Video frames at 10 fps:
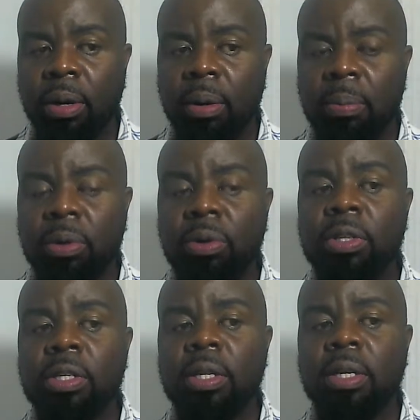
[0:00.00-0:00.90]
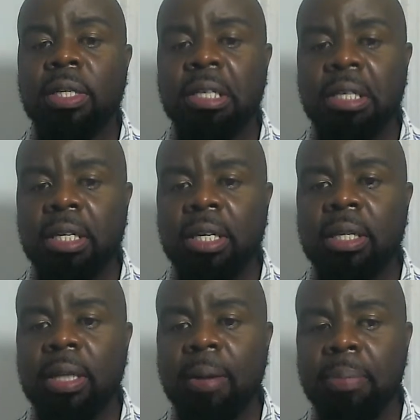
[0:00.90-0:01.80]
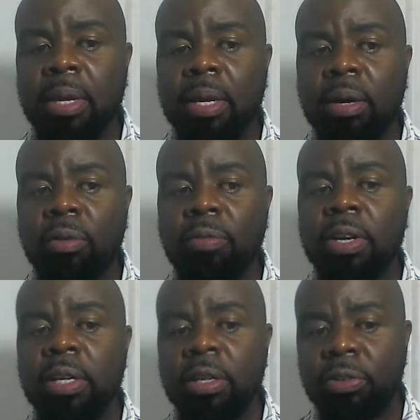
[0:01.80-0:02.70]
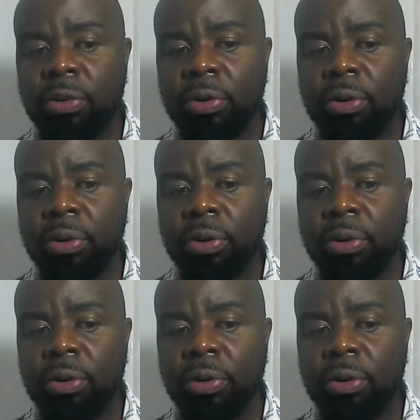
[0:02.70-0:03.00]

Because taking something of addiction